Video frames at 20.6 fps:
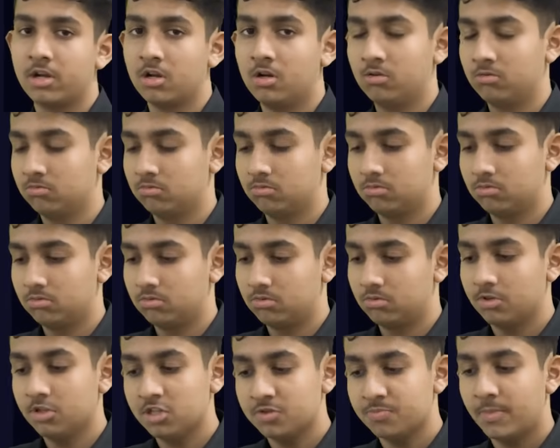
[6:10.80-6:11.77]
now
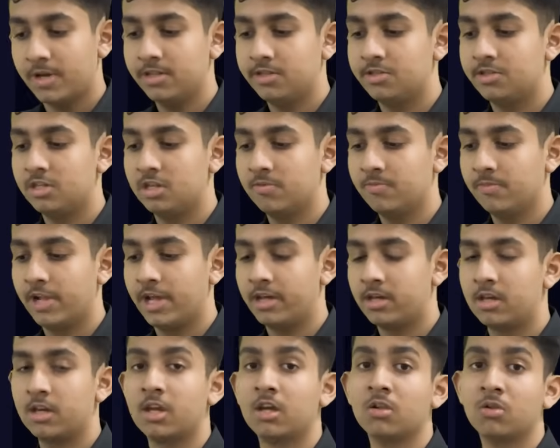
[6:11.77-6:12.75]
this might seem
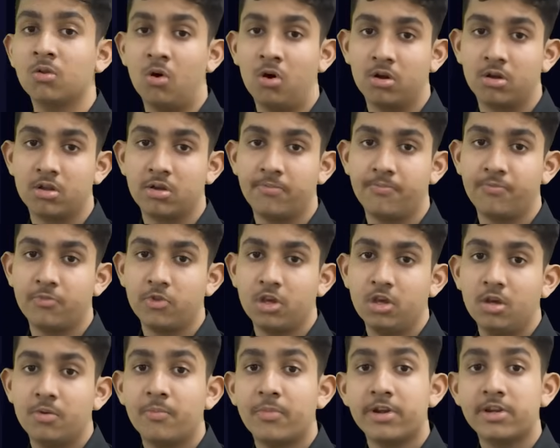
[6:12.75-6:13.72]
like a lot,
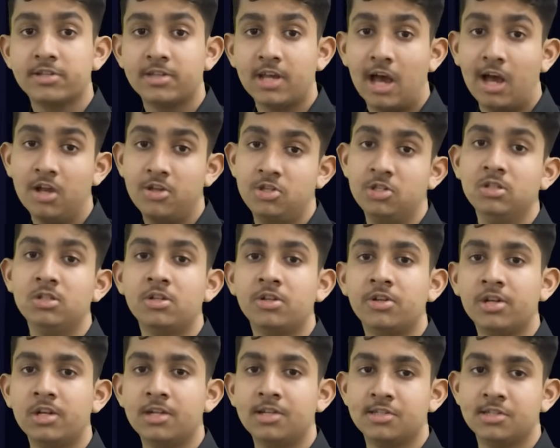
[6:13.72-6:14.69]
but it's actually
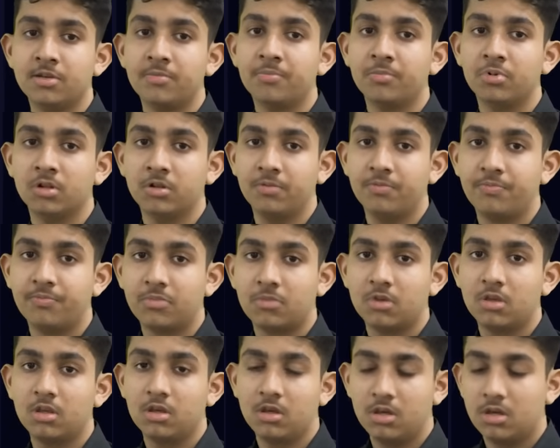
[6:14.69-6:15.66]
really simple.
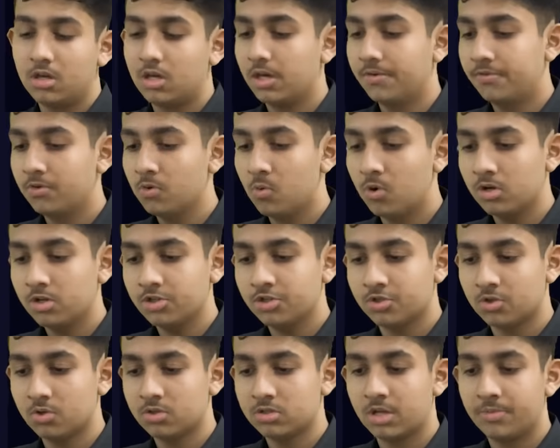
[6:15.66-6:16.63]
If you want to
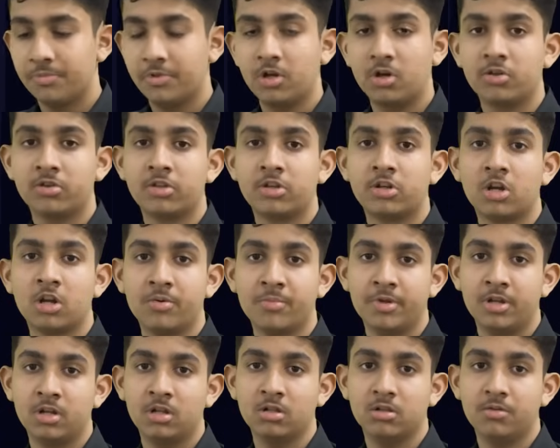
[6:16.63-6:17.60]
show something on the
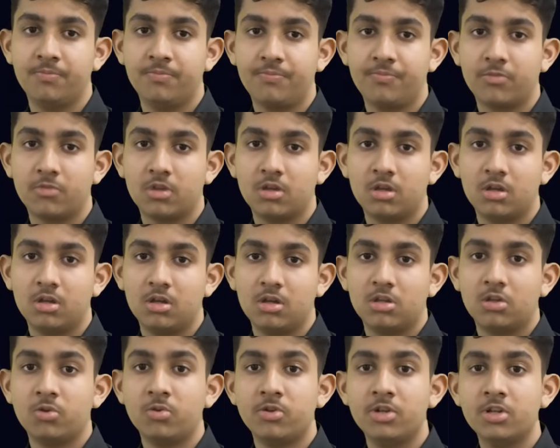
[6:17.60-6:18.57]
terminal,
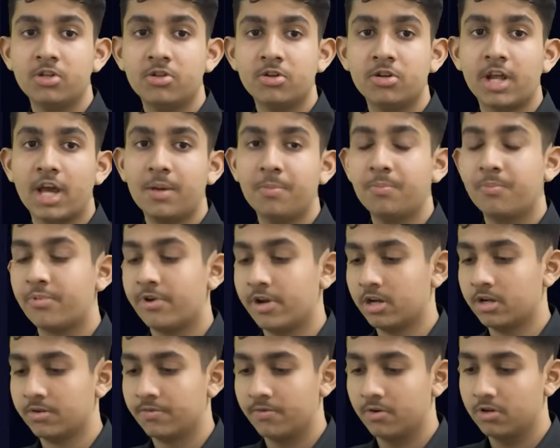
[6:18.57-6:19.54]
you need to type
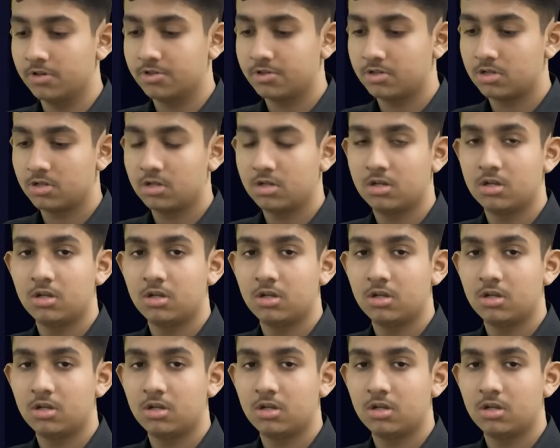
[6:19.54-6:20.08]
print first.